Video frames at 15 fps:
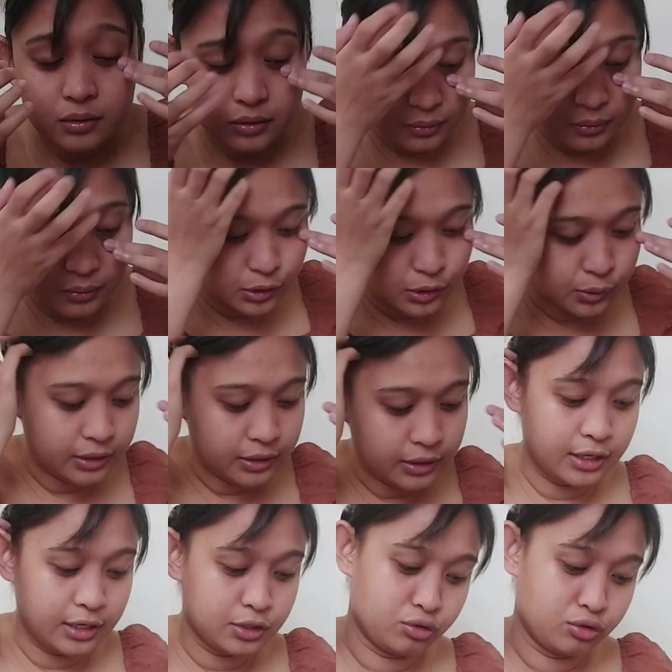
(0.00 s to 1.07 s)
So this one
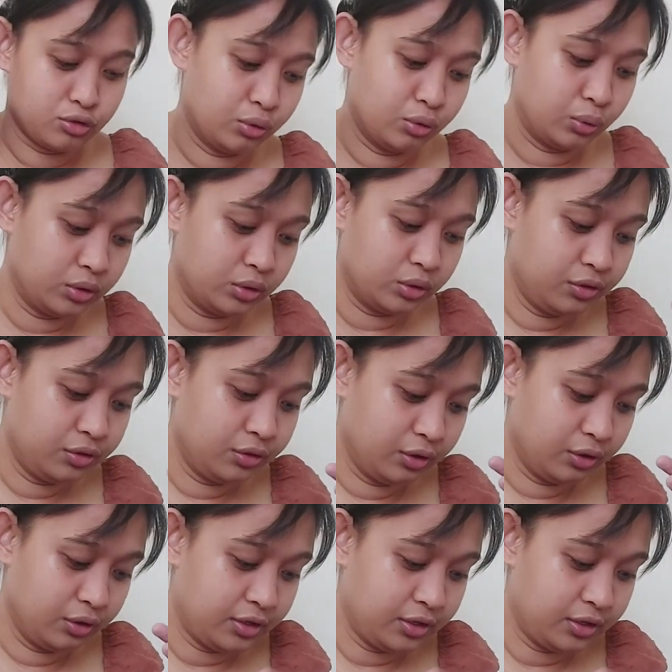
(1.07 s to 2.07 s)
has gold on